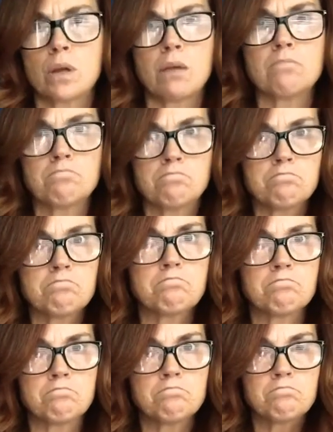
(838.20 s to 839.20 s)
Yeah, so
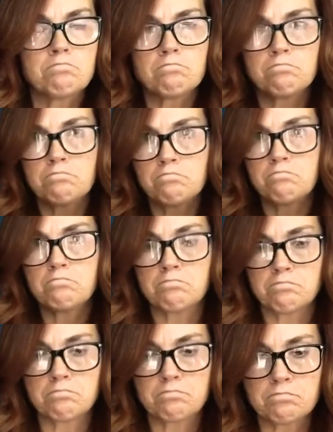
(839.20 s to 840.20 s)
that's about it.
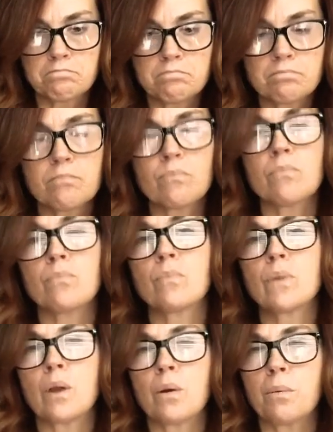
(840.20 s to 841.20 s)

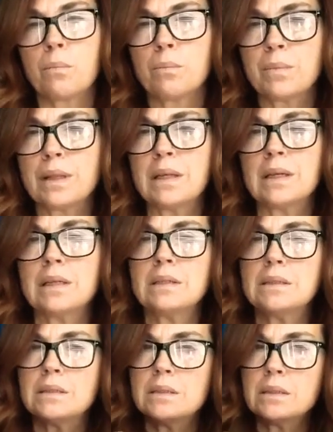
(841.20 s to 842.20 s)
Please take a
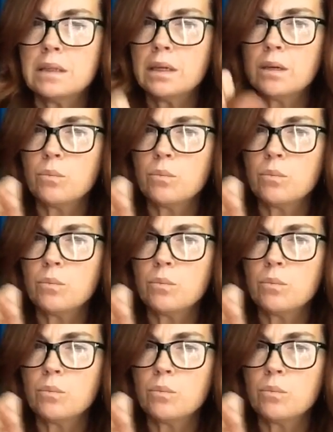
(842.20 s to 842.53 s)
full week on